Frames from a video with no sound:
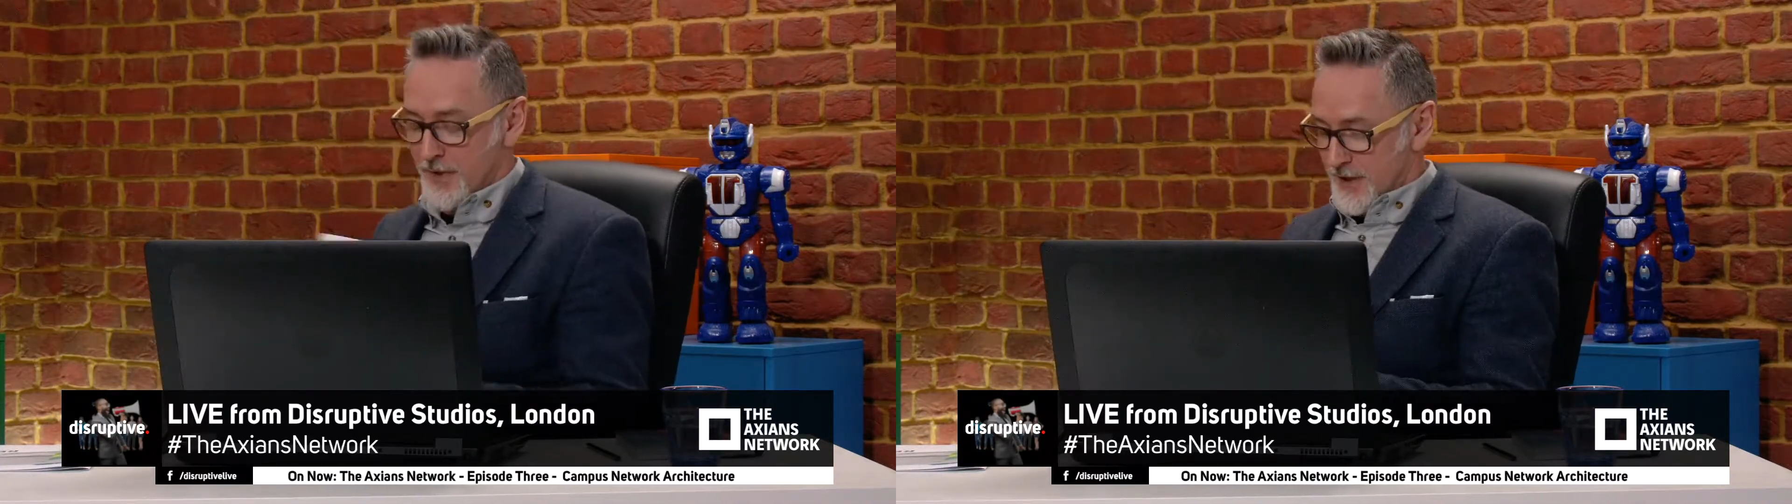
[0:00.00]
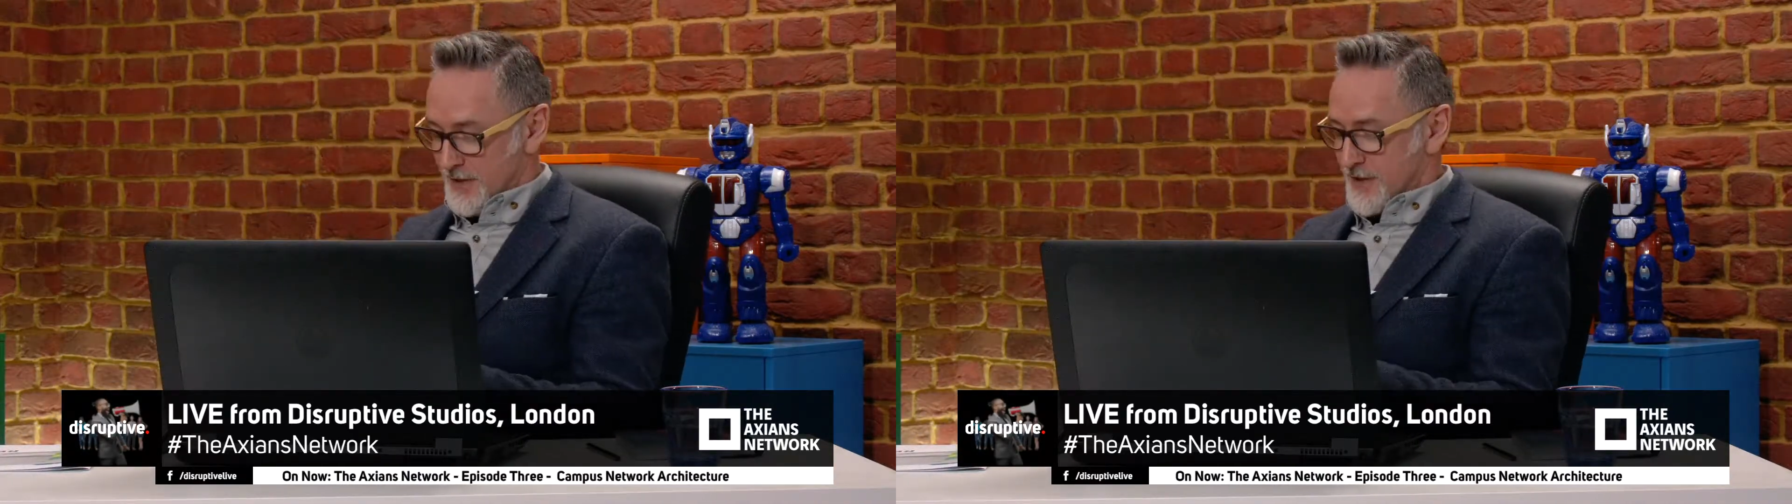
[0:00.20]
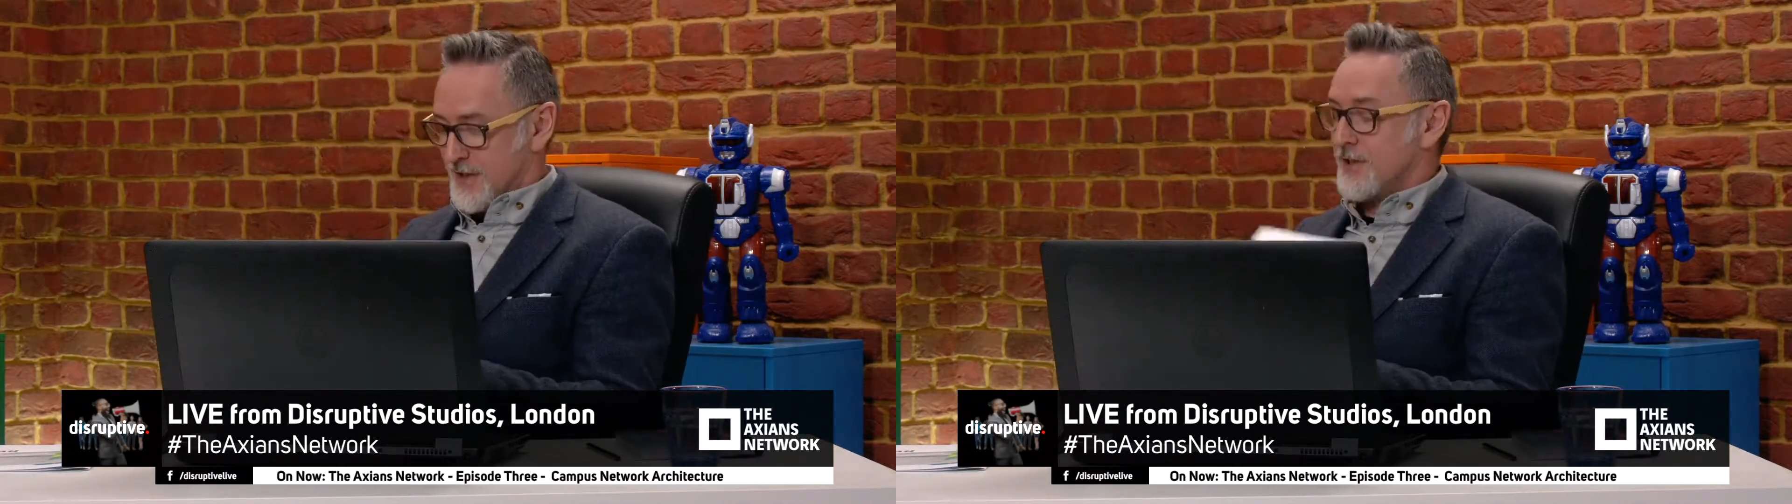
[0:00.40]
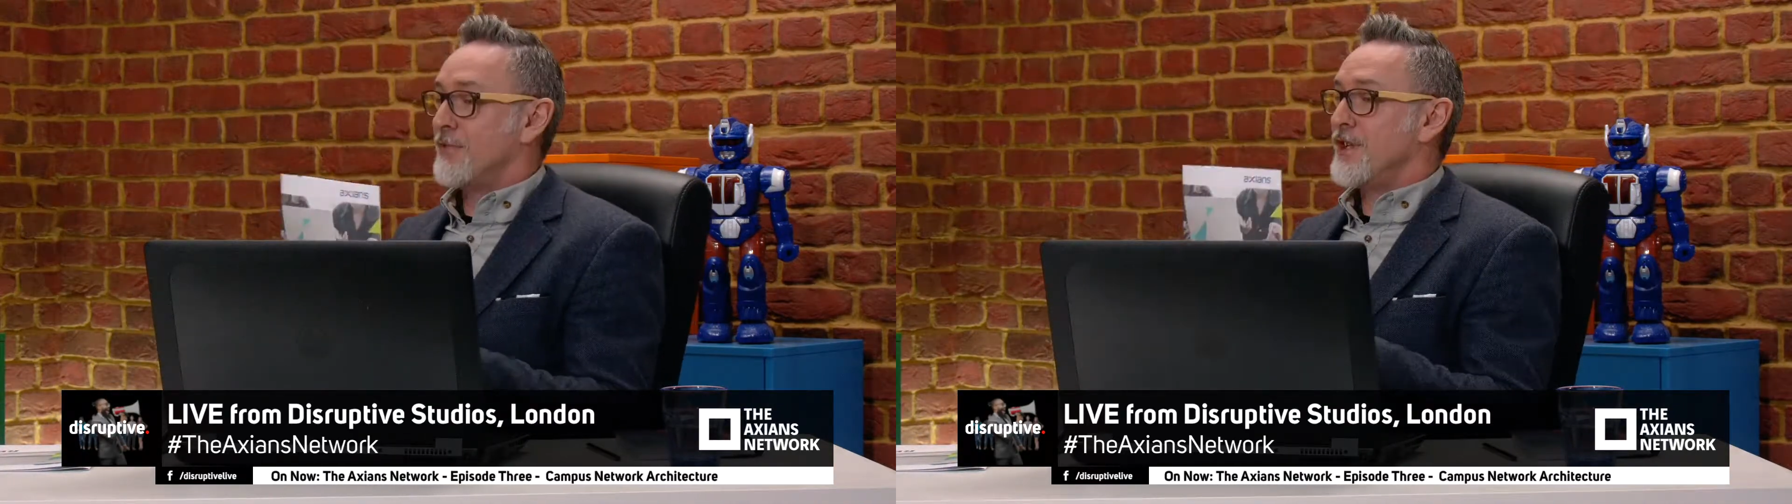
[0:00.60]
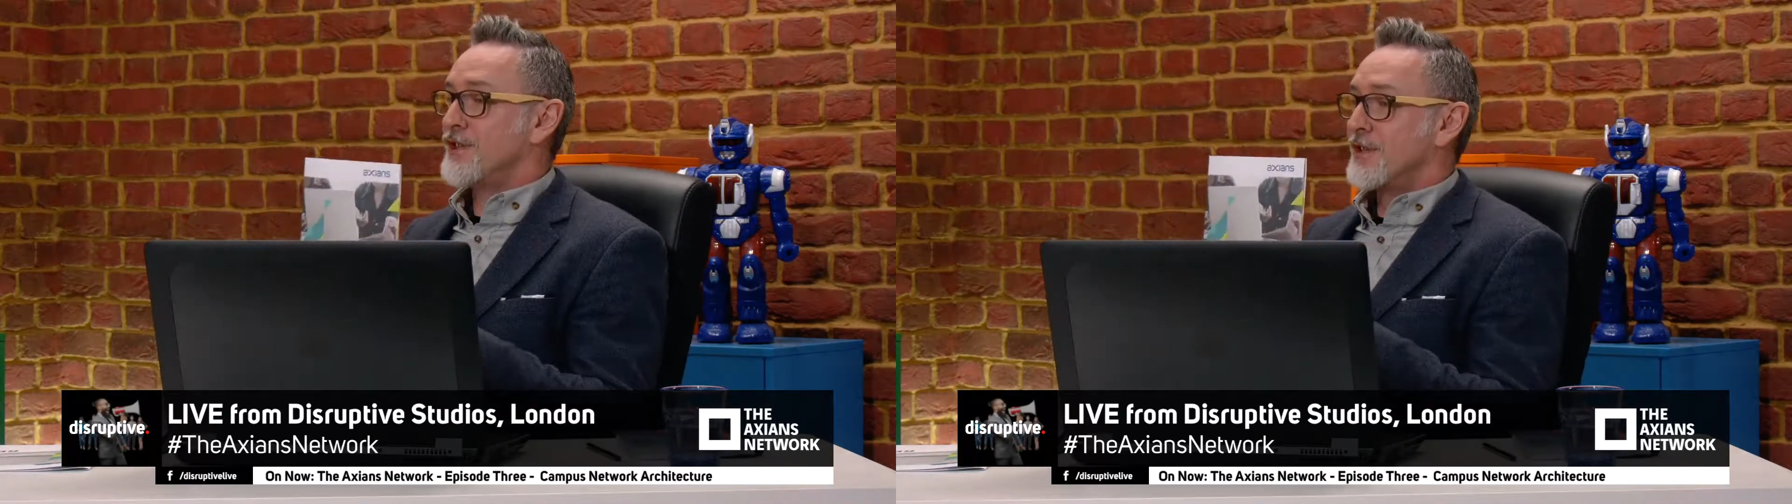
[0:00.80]
It's the
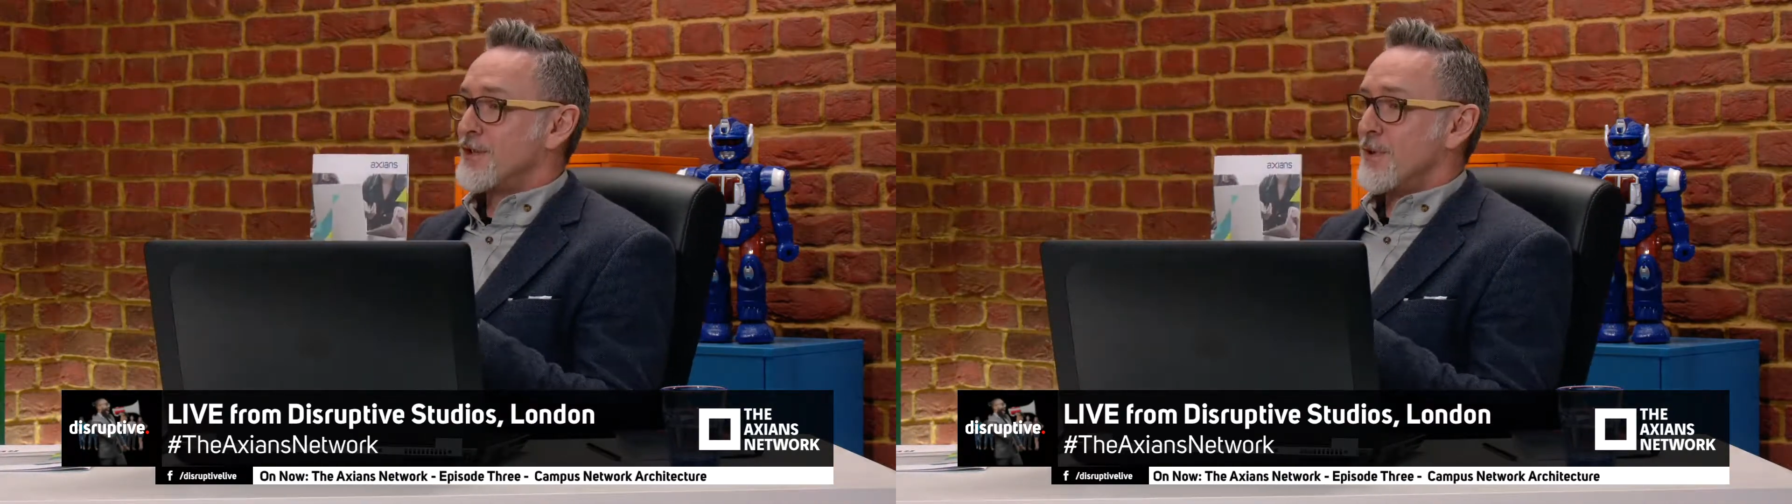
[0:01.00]
Reach